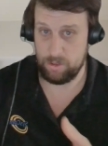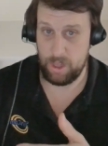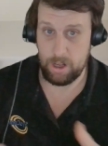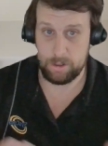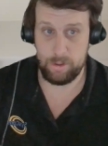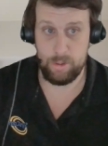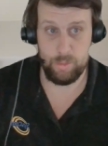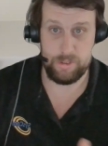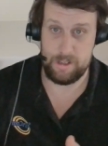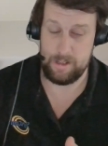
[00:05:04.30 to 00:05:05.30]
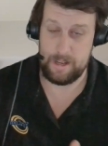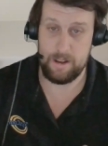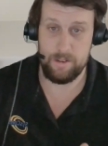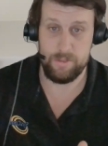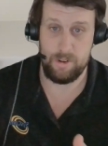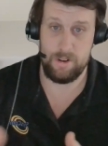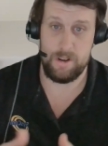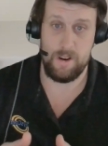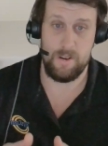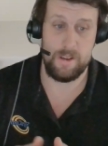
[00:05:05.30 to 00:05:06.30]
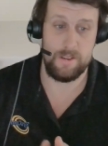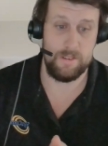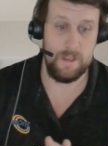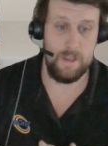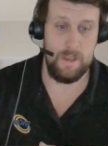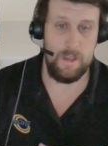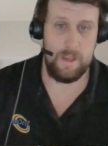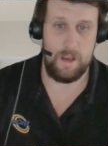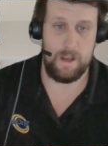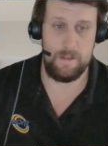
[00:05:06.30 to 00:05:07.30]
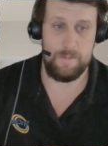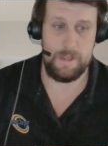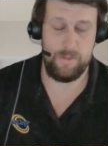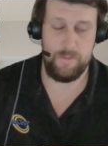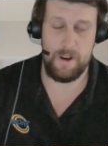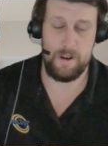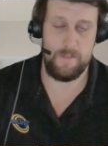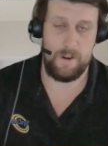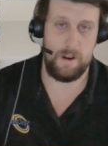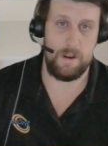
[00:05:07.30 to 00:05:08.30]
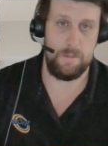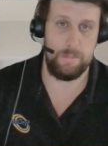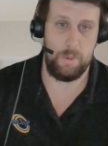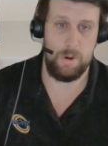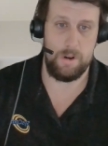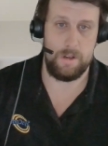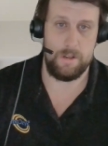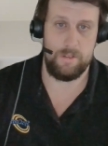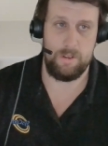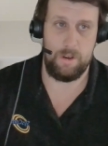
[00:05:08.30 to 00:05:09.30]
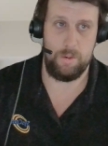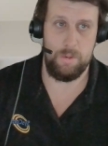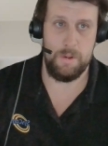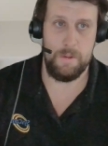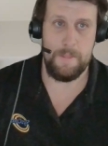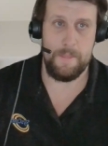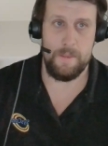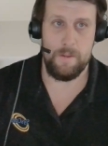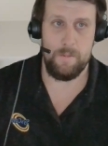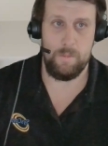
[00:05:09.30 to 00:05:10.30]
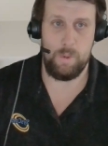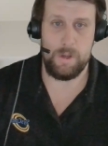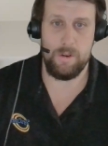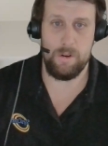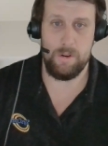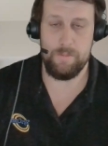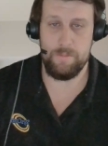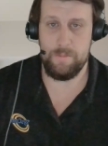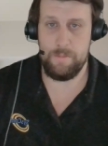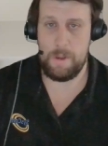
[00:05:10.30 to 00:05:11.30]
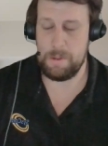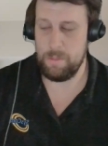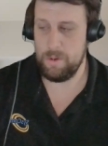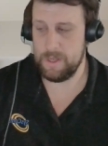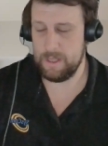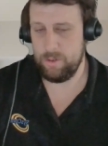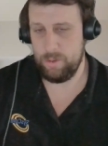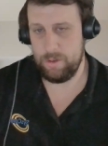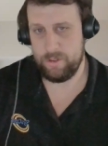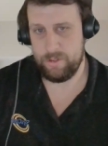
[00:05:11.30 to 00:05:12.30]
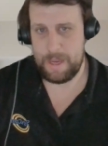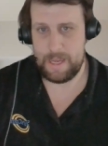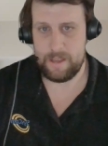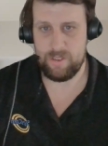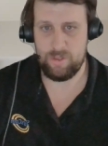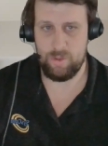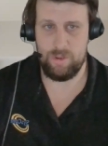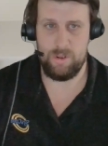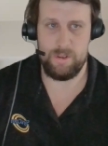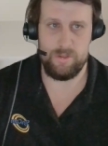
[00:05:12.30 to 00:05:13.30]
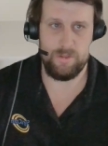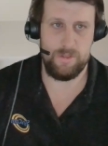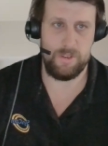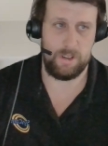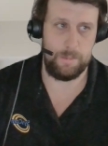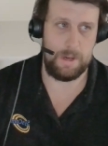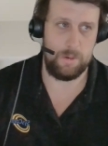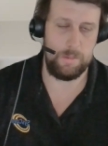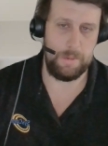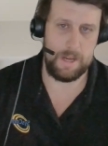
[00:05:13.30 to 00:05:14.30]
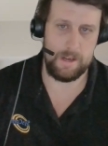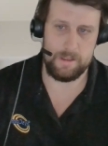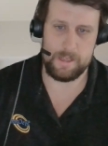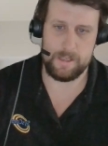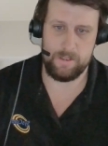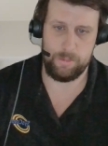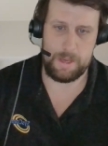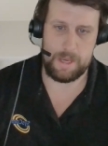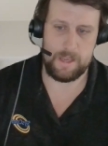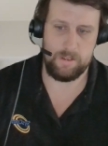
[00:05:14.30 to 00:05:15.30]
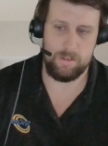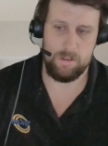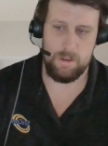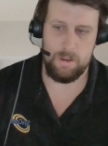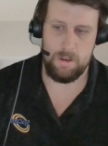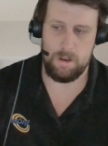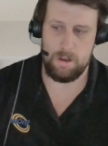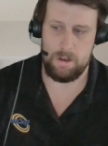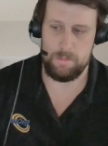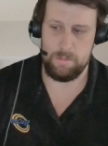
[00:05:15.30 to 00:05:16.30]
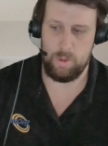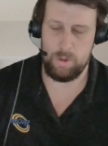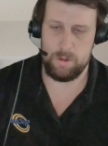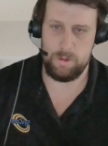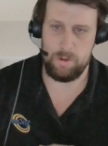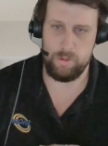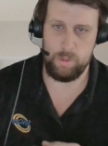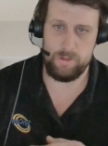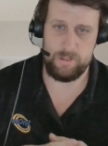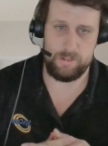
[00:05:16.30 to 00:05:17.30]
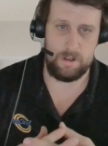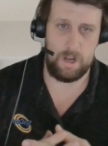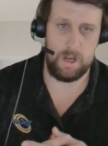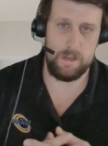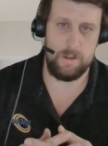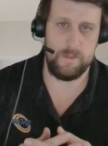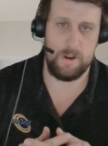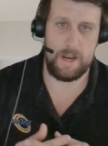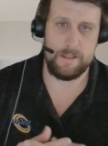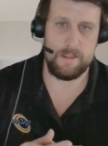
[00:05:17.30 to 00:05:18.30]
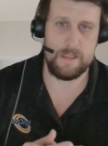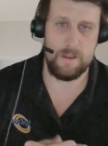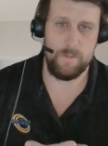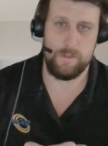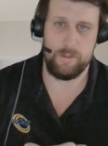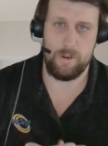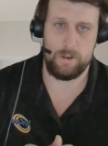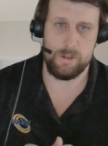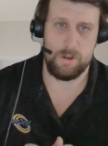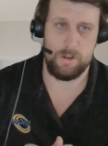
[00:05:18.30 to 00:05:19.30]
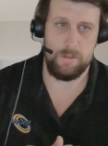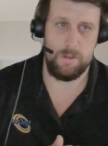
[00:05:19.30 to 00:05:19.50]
log who's in and out of certain areas. It's very, very important. So when you're maybe moving into a new space or you're talking about remodeling a space, or you're doing just an audit of your IT infrastructure,